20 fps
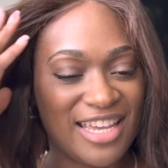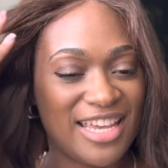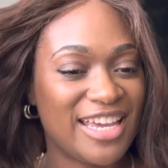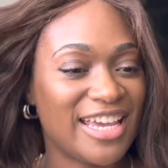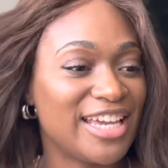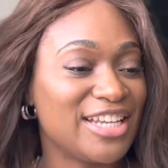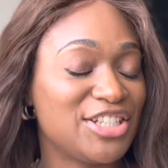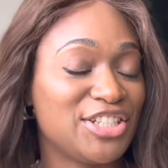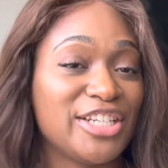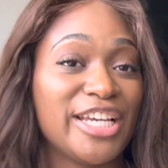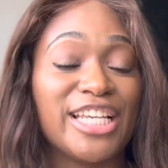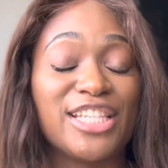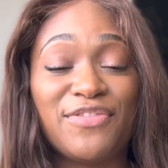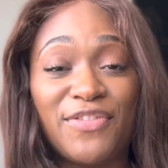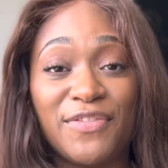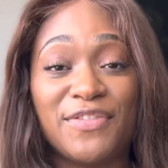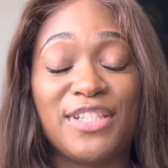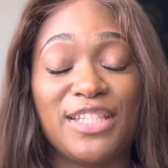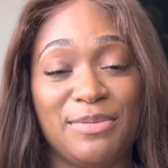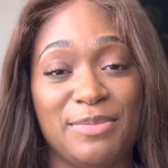and she has
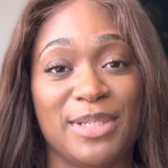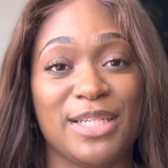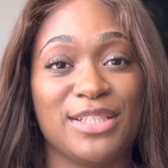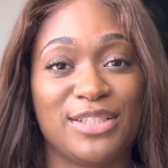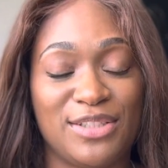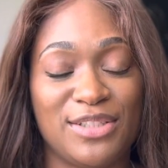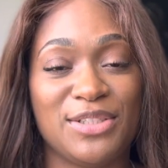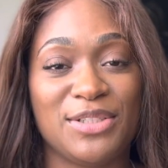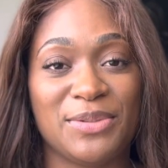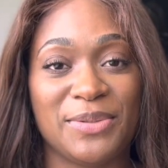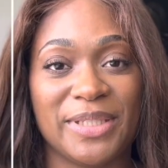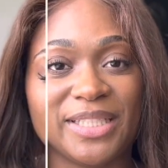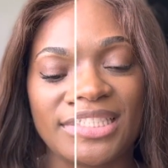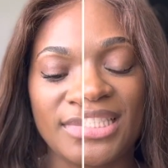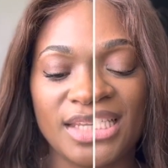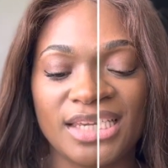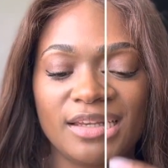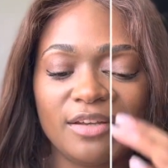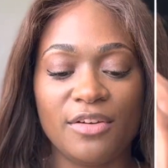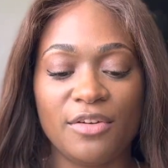15 minutes to do it.
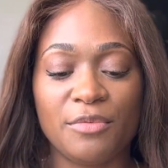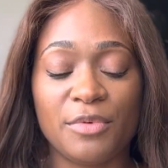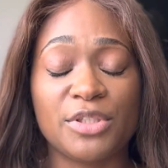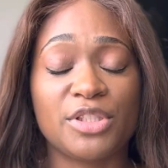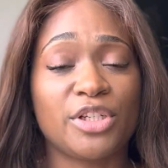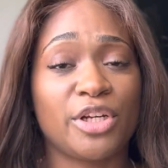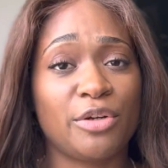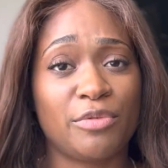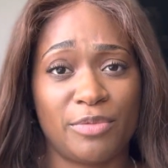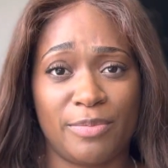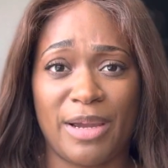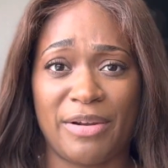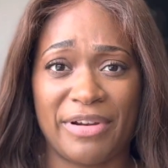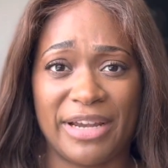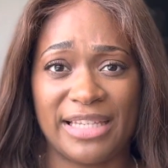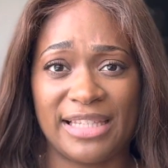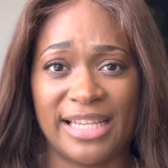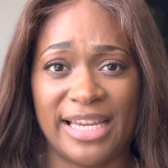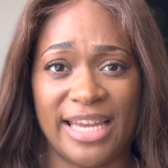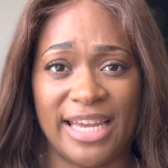We started with my
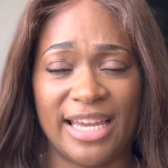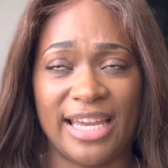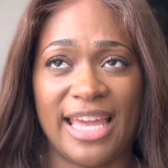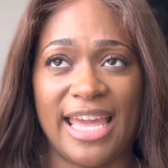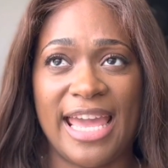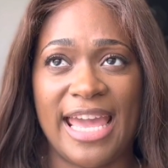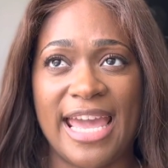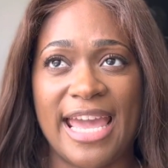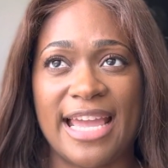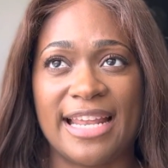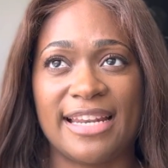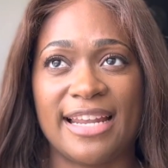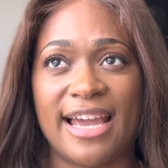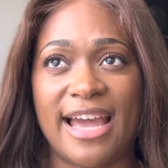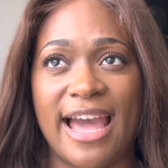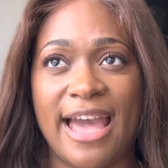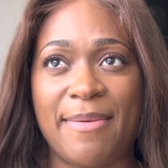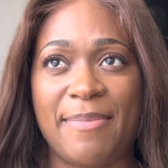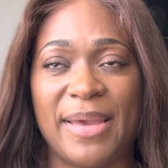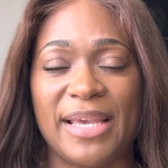right leg, and
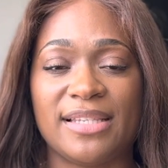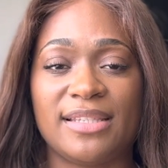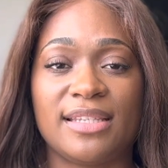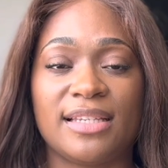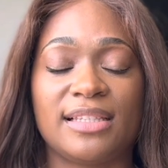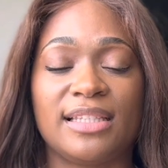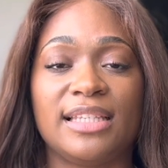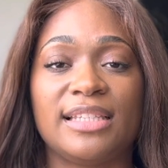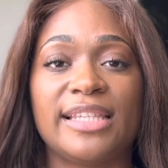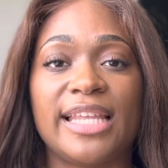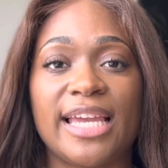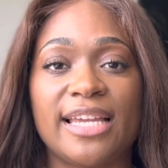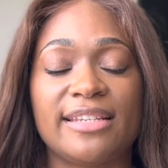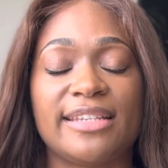I basically laid